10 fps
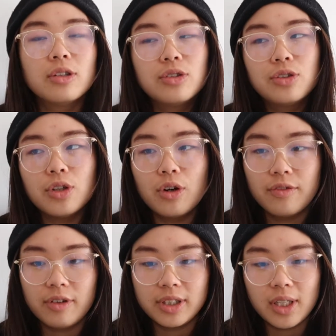So
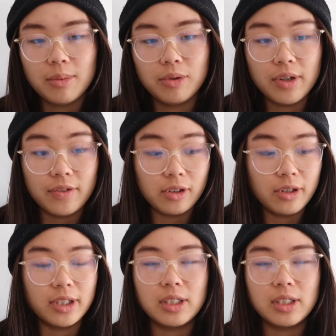for example, if you're learning